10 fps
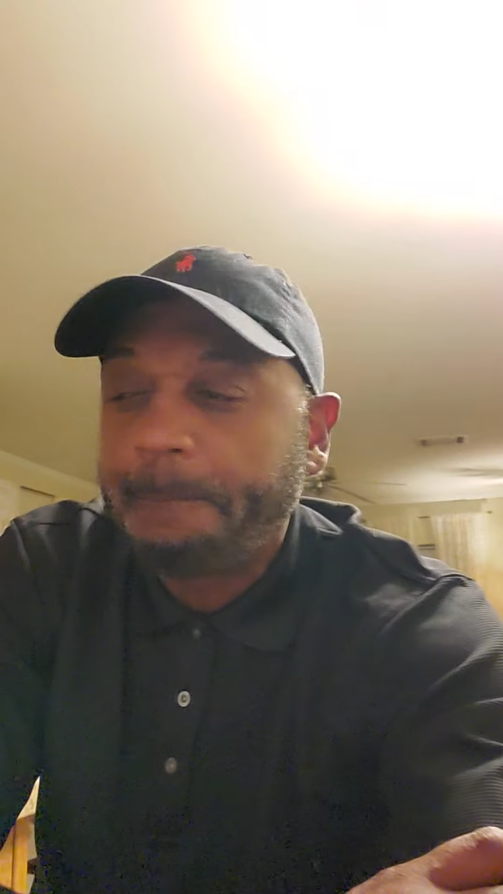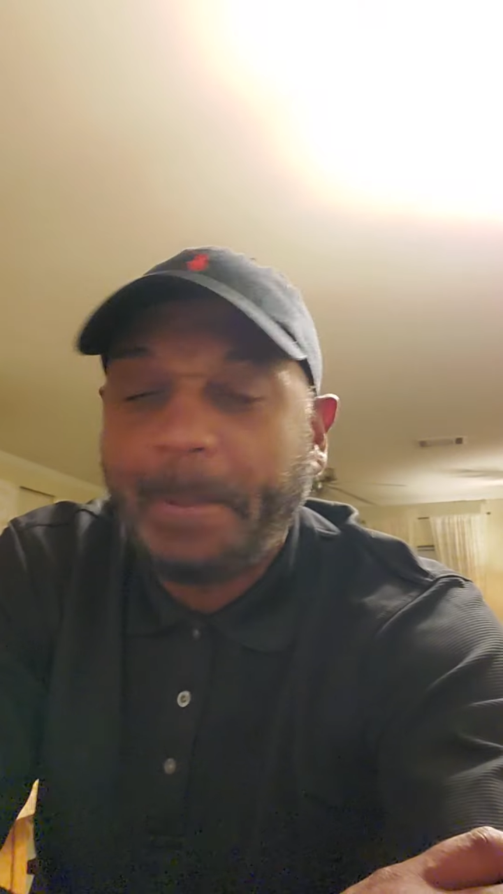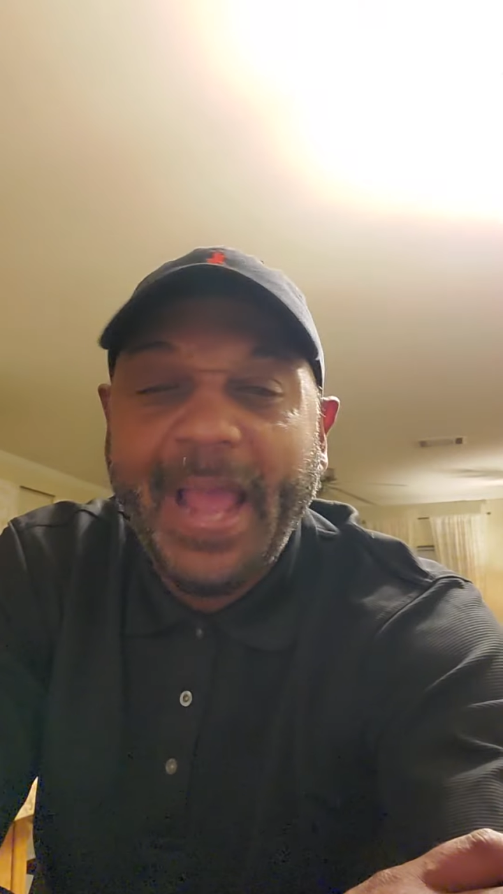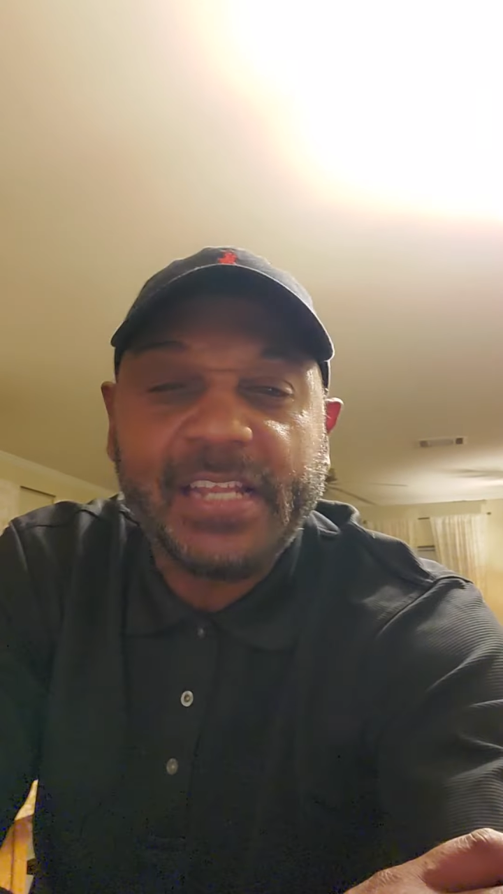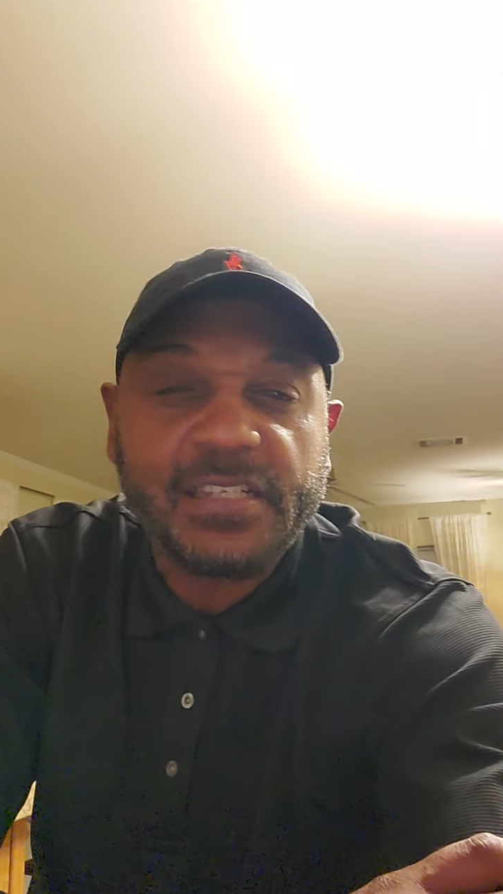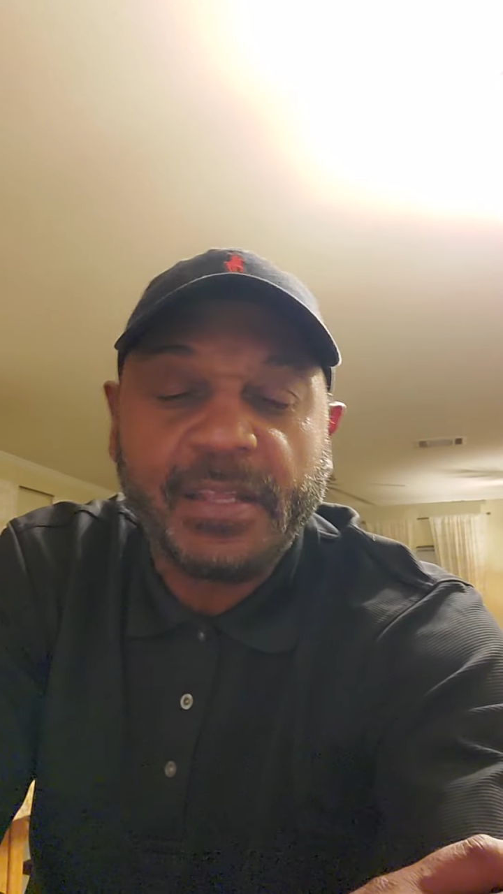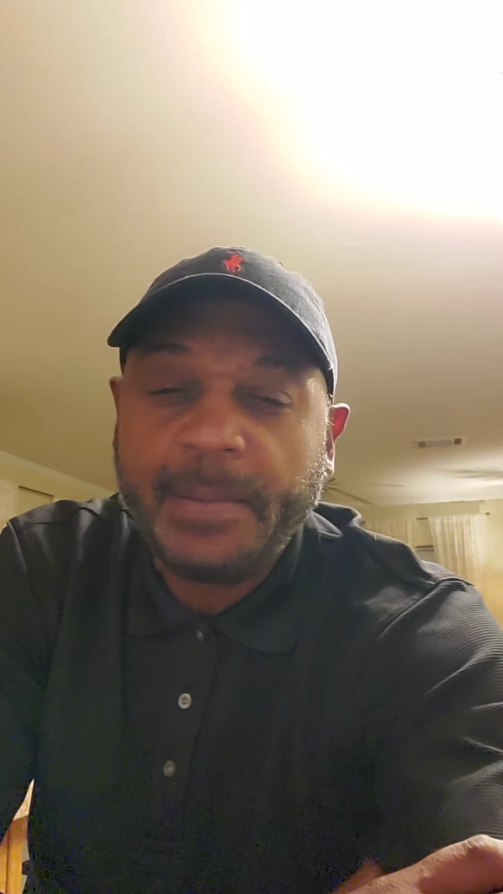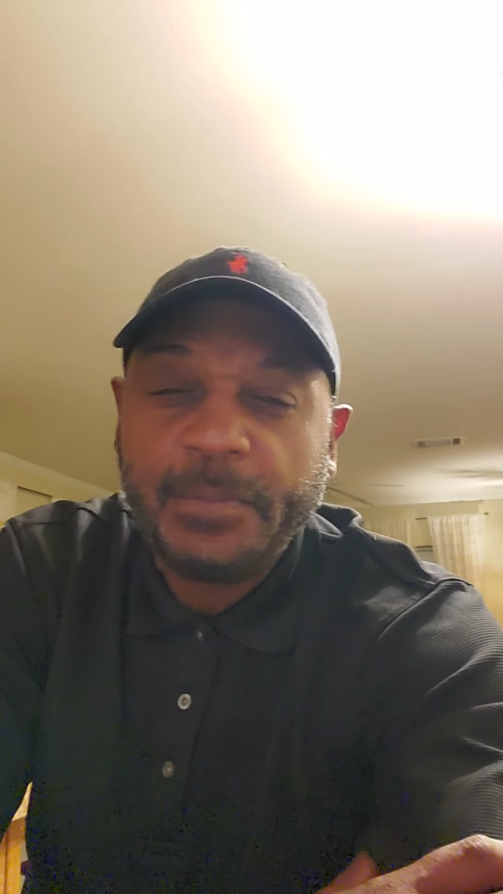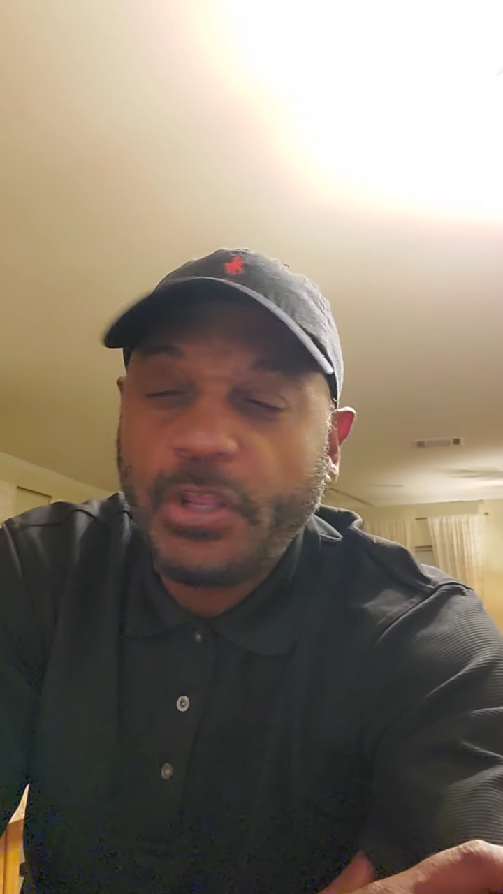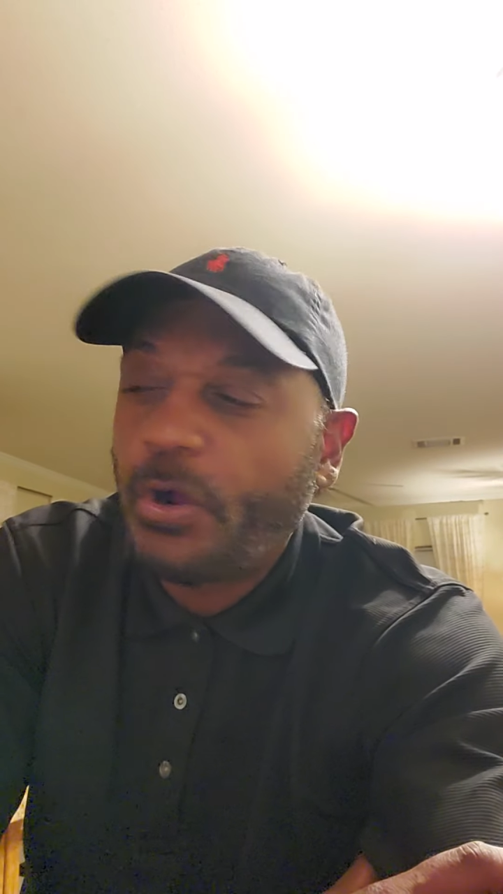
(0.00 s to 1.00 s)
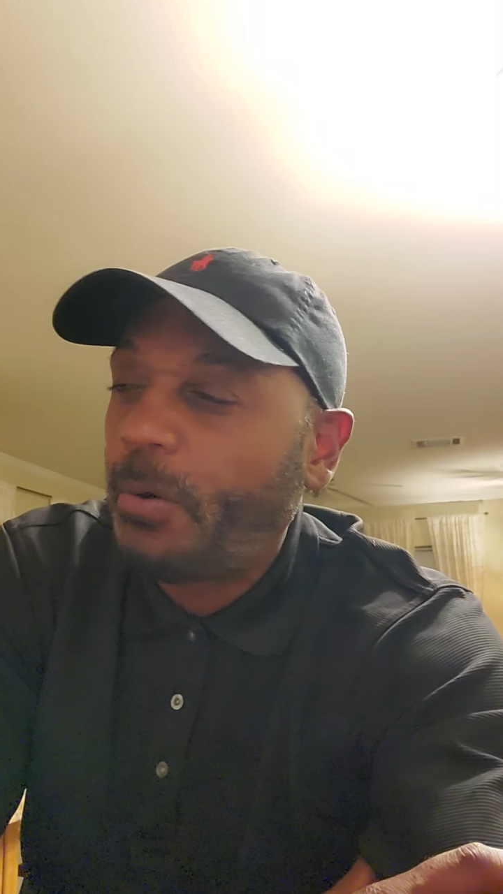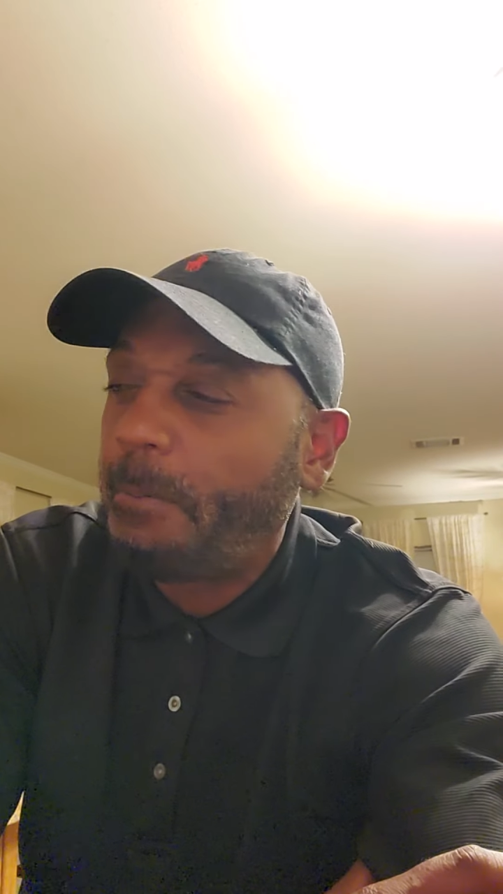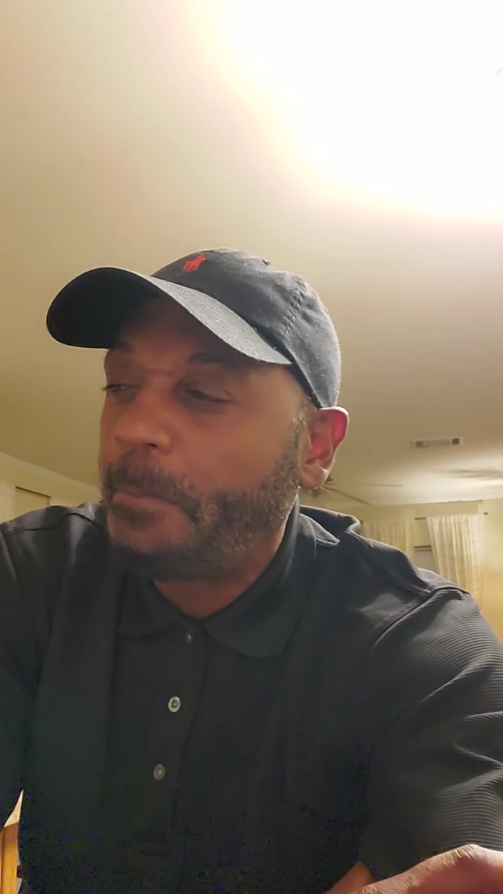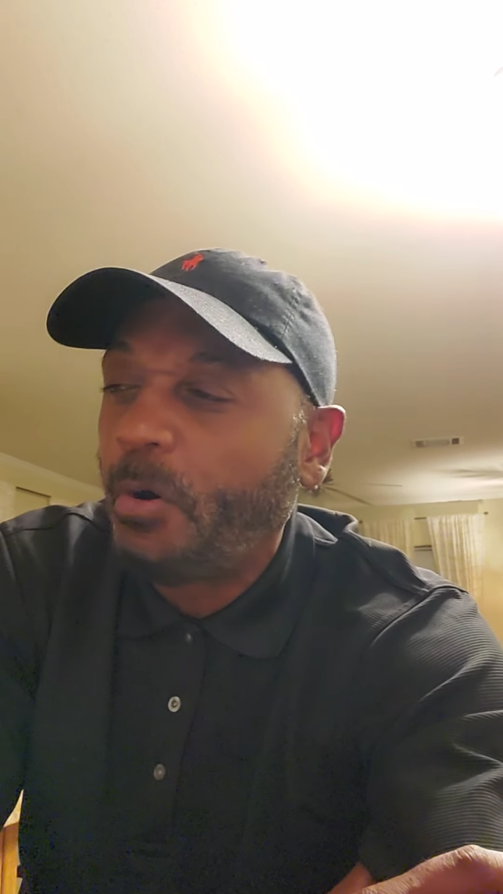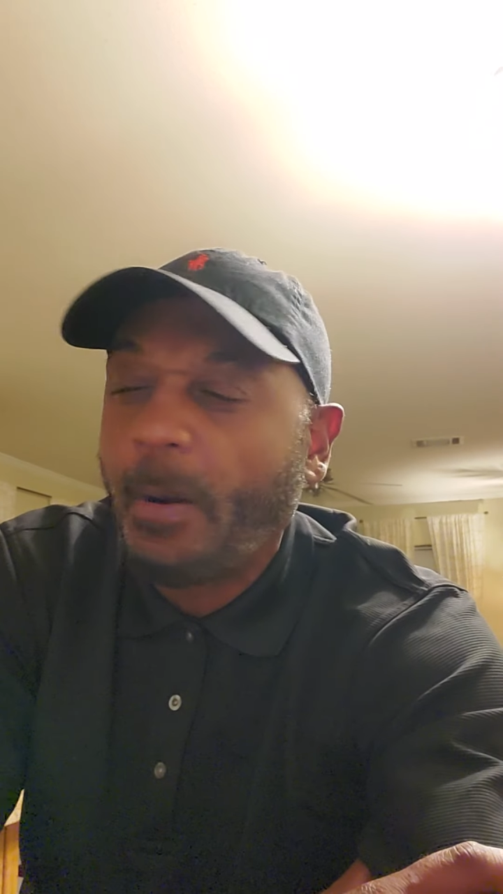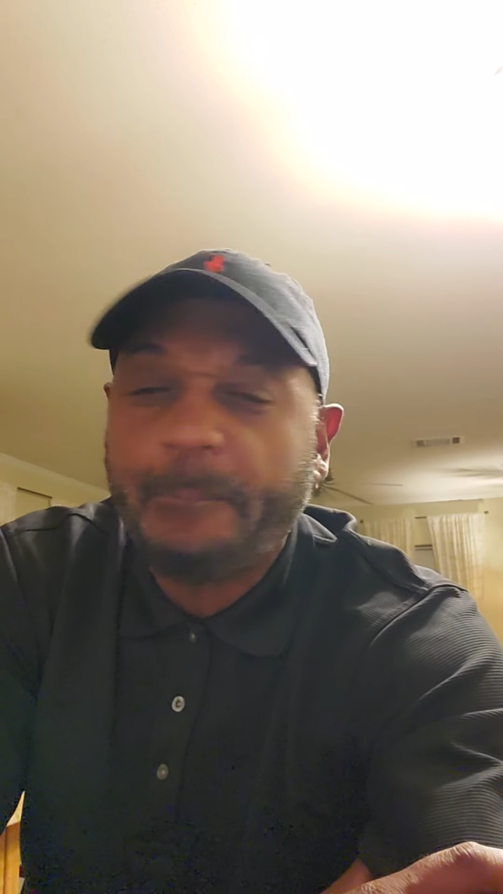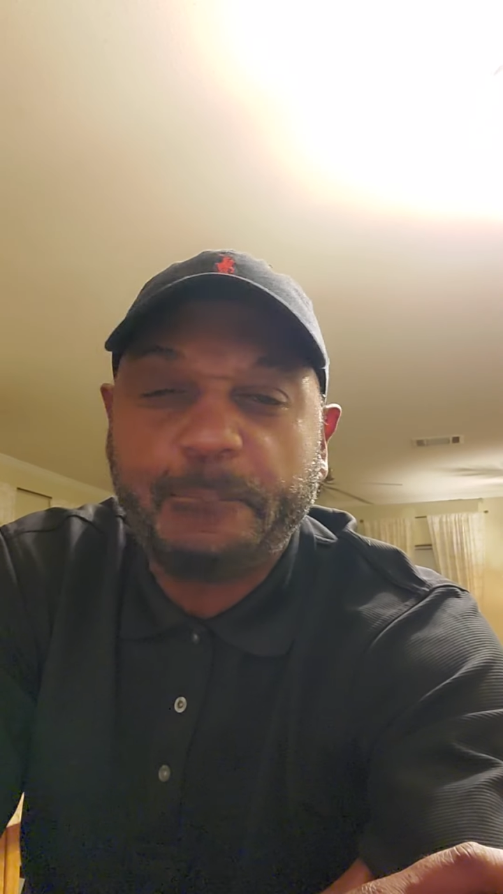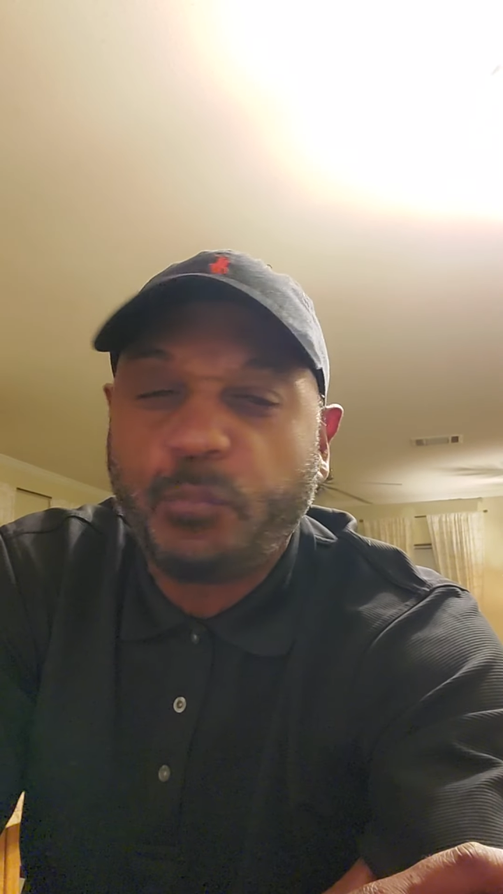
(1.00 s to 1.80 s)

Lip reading: bites, you know, more